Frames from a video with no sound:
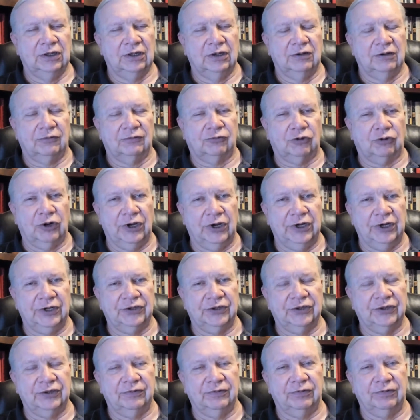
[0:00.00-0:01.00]
Freud has
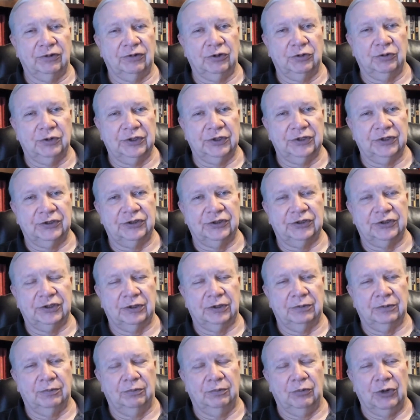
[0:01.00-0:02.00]
influenced
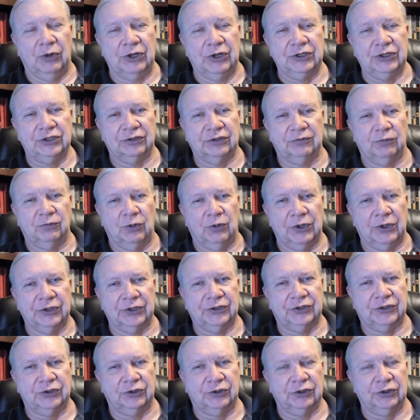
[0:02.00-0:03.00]
much of
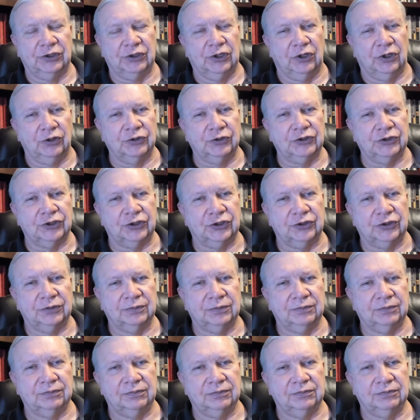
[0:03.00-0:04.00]
Western culture
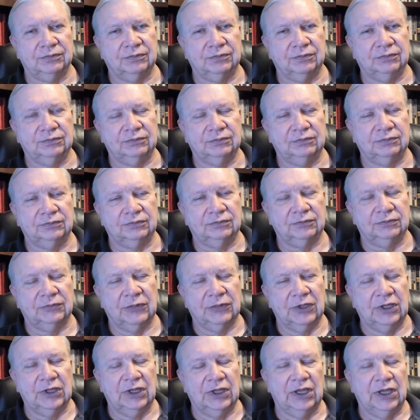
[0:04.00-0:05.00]

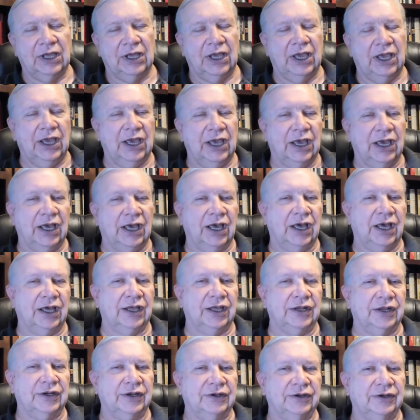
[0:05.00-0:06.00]

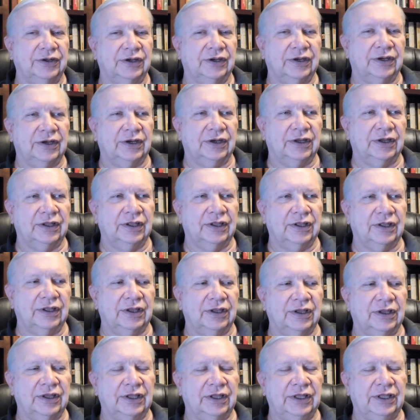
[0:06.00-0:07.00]
and
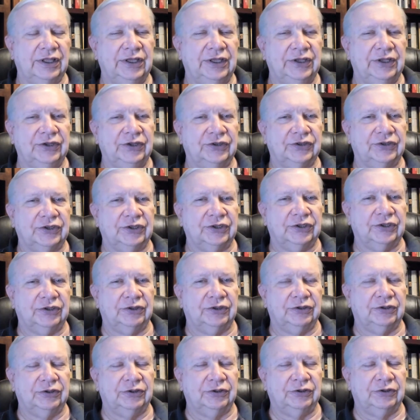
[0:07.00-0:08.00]
he
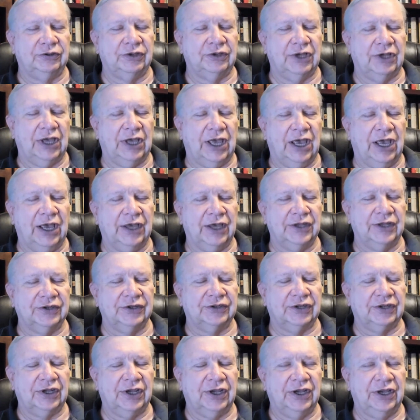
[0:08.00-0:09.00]
still has
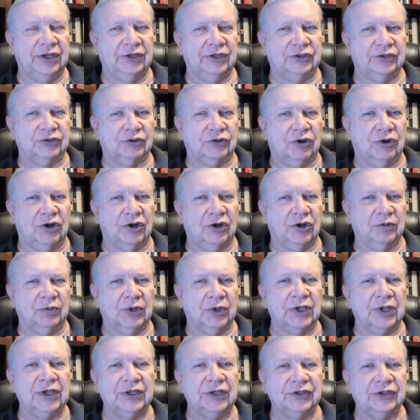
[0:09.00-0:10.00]
a strong
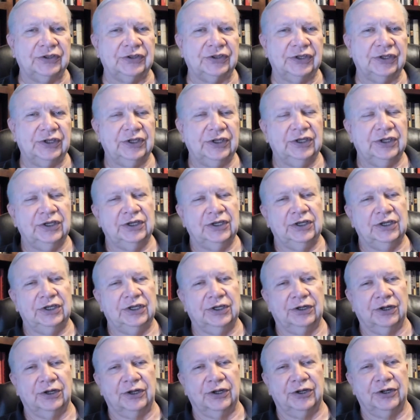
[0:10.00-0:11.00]
place
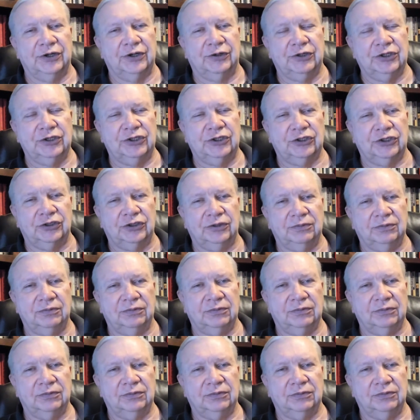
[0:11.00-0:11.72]
in literature.